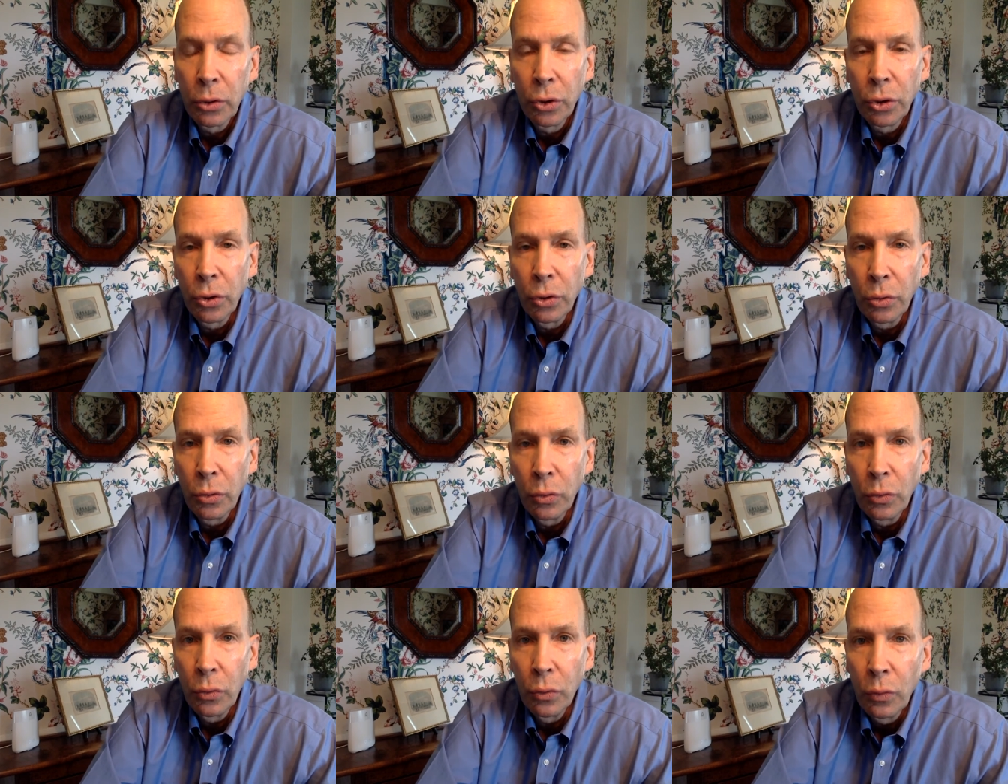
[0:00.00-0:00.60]

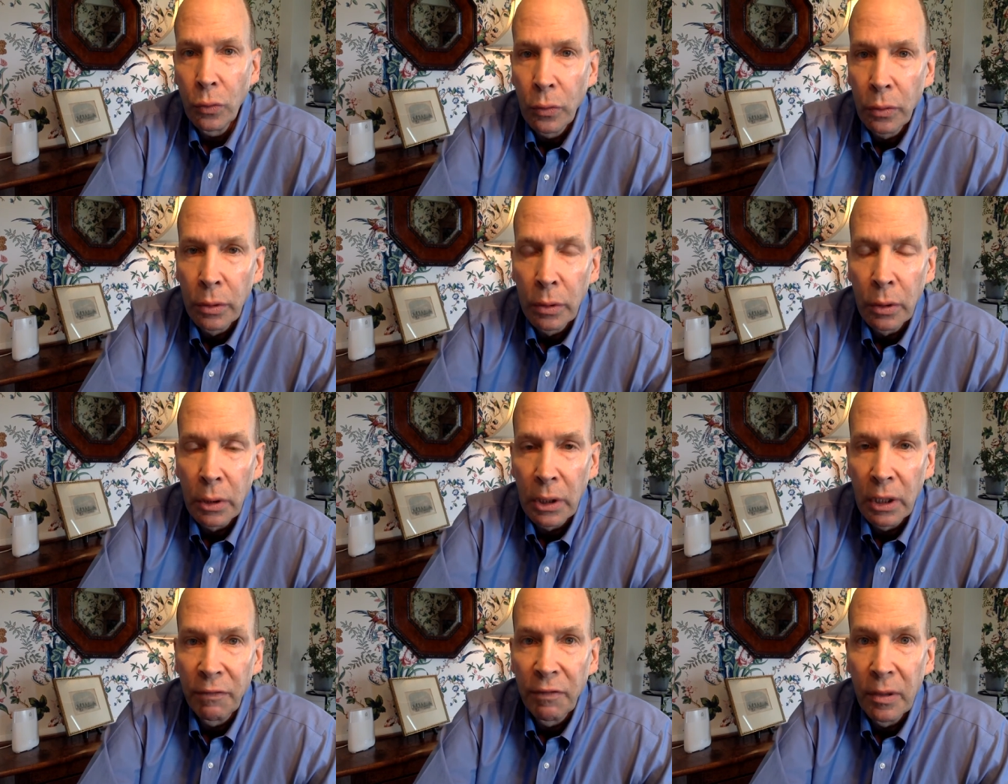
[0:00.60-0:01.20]
to
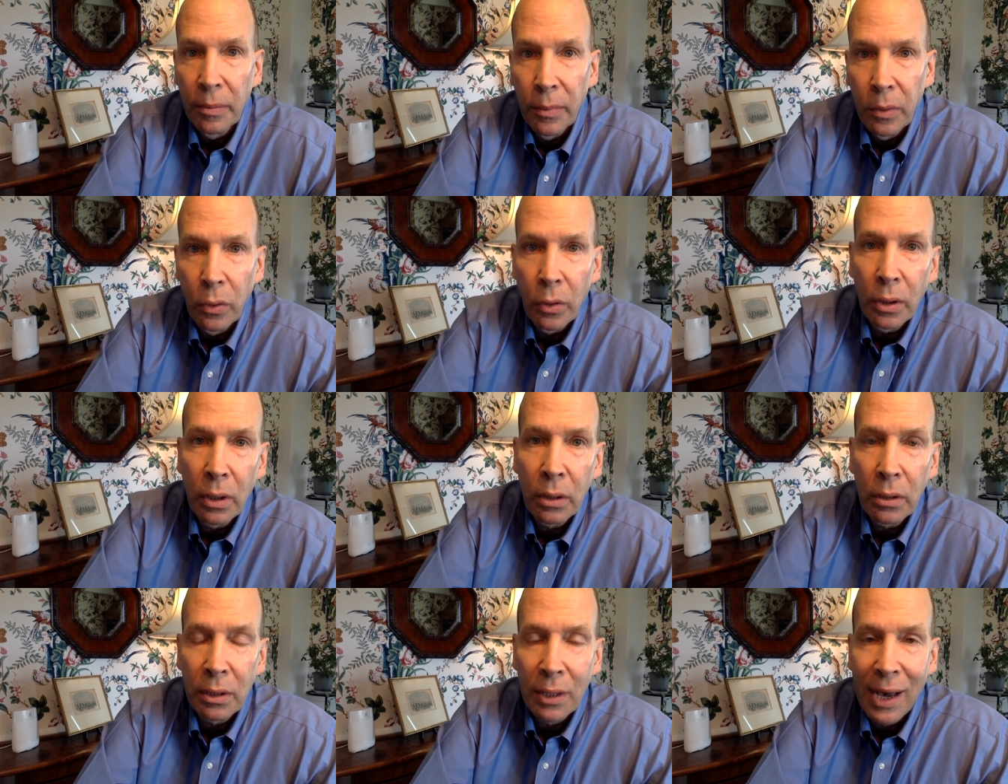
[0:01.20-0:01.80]
give you
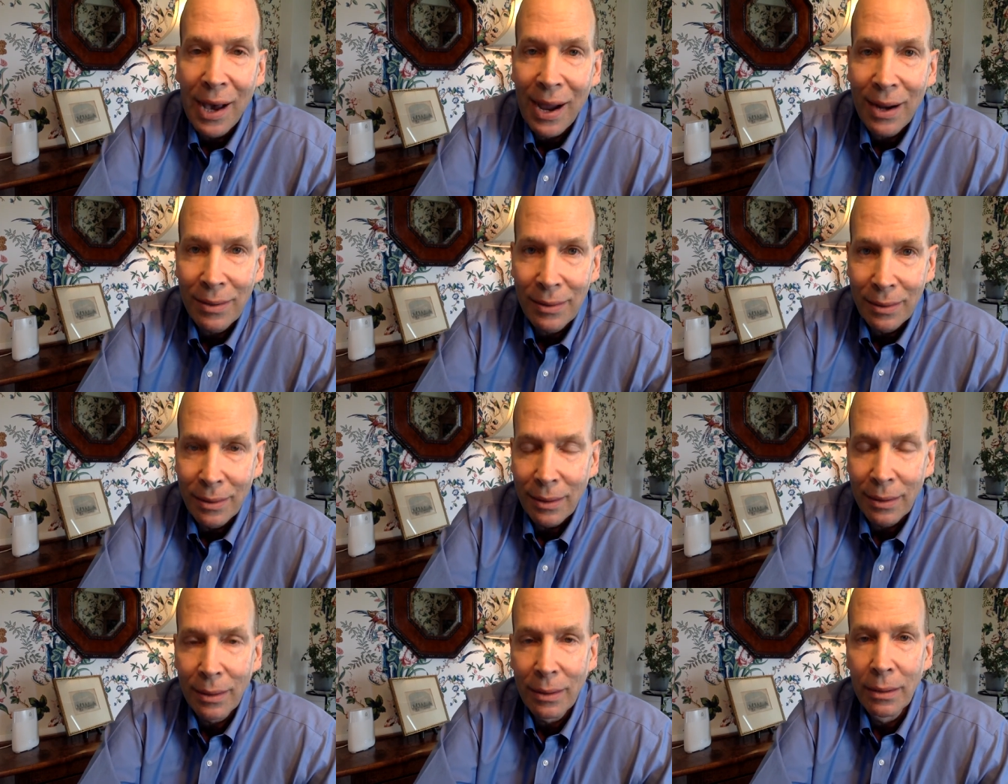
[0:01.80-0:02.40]
more
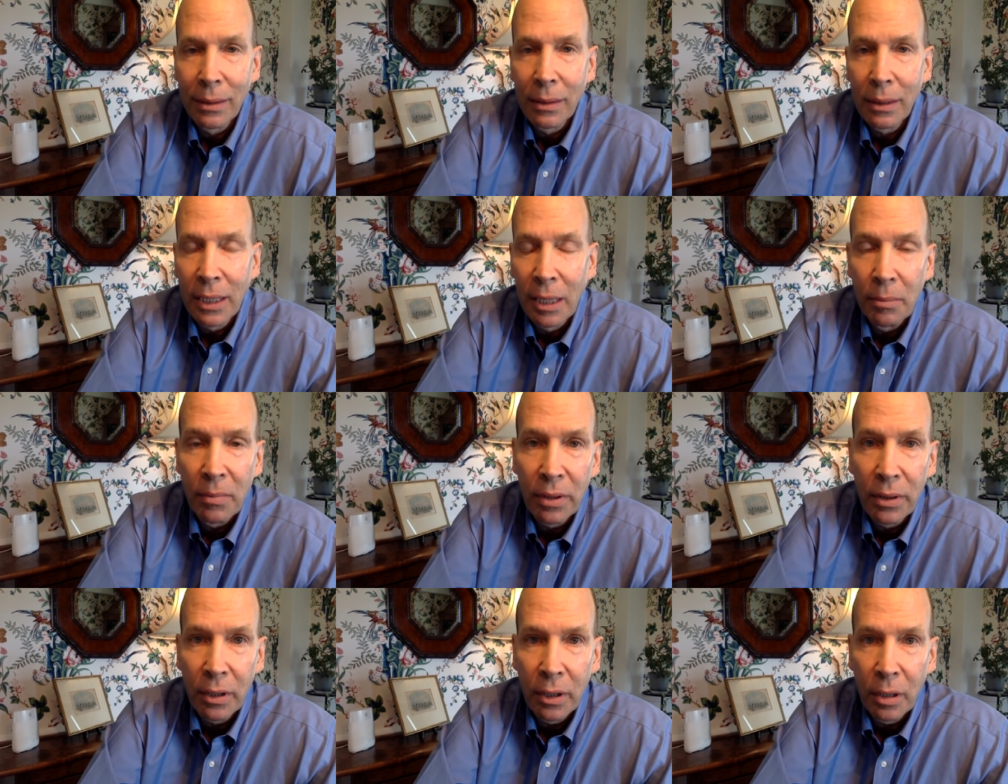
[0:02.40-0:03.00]
toxic
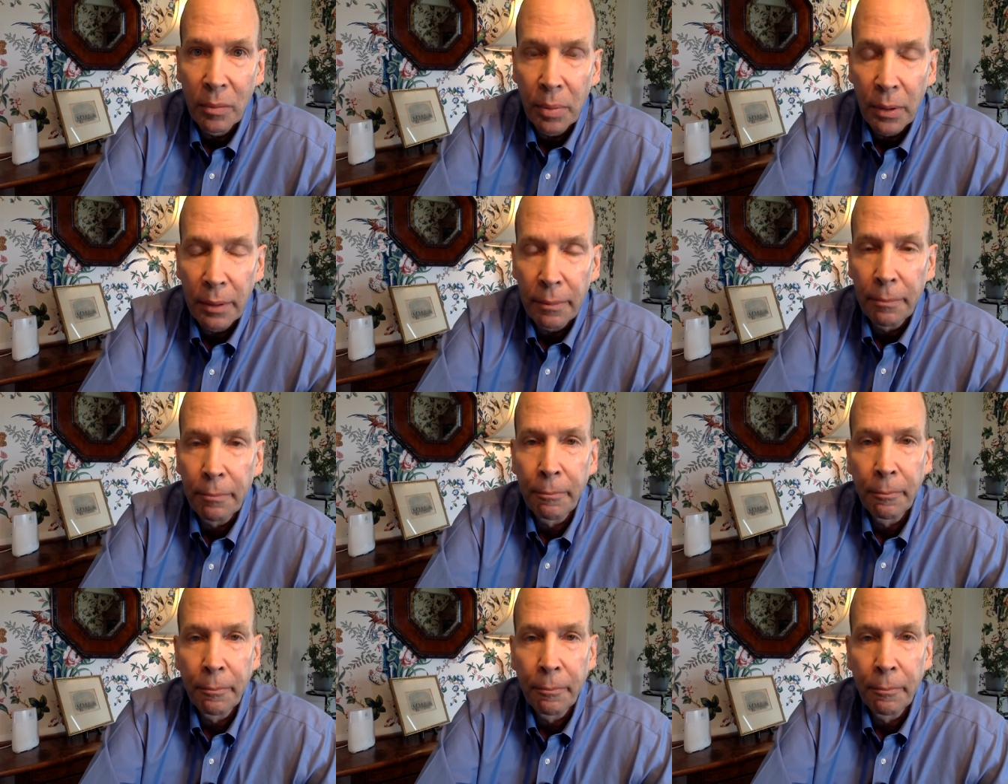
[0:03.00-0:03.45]
chemotherapy.